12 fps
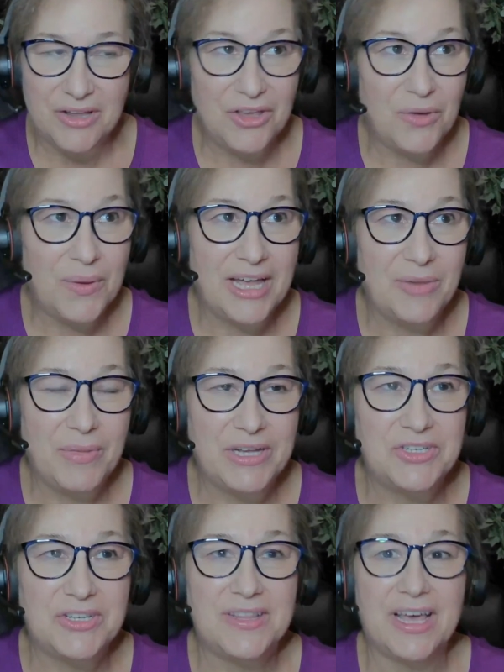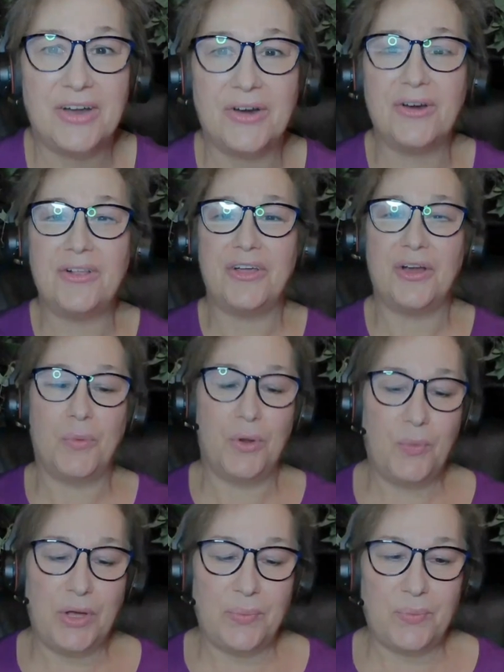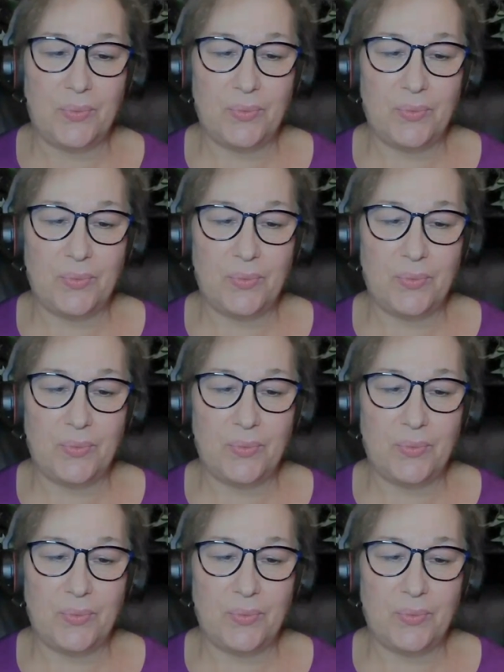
And you had mentioned that earlier, when we